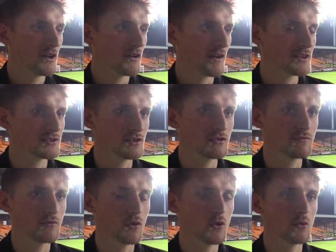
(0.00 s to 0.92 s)
edging us
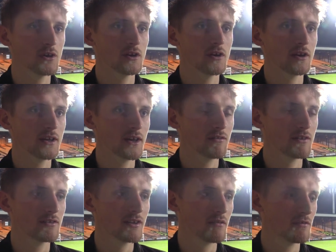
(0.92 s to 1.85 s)
forward and
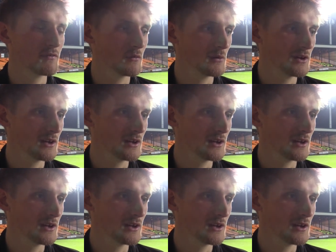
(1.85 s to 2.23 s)
giving us everything